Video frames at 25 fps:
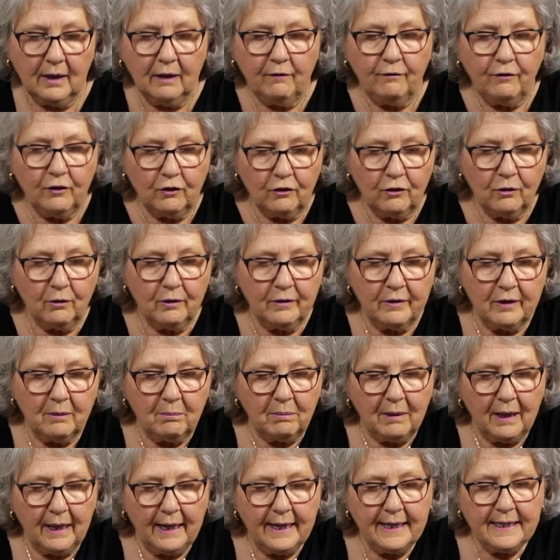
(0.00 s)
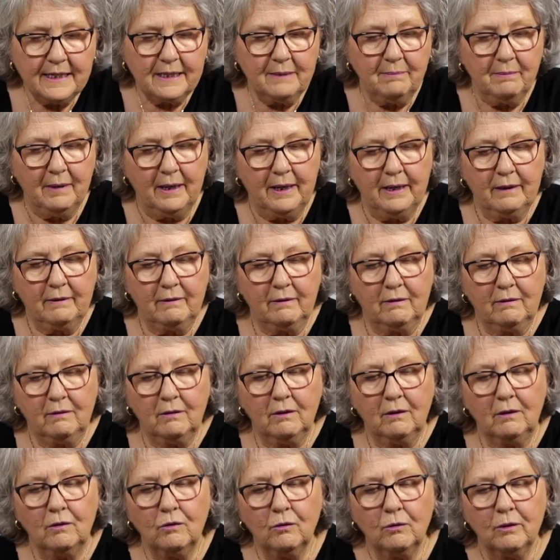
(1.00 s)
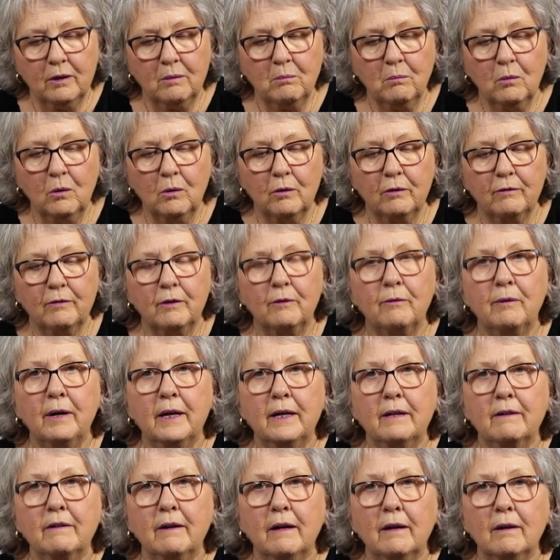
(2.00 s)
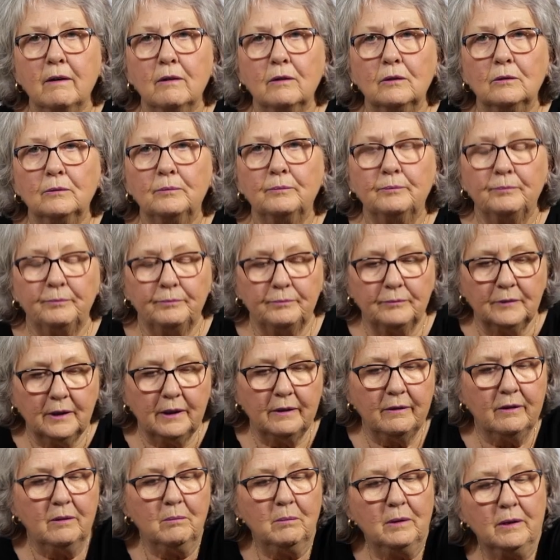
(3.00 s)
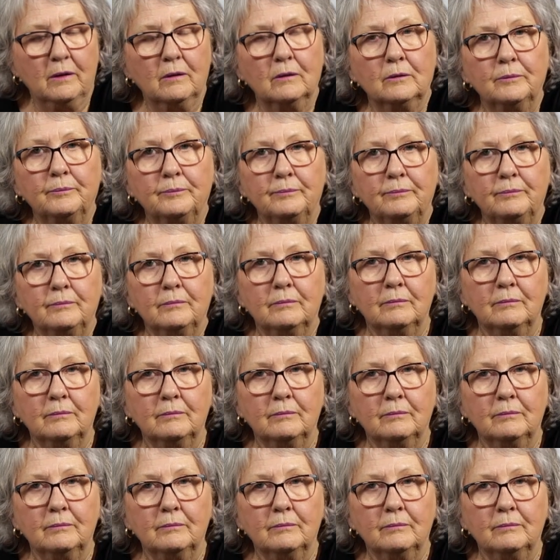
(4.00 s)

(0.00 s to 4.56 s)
If you're doing the placemats, you're doing more of a rectangle in the middle.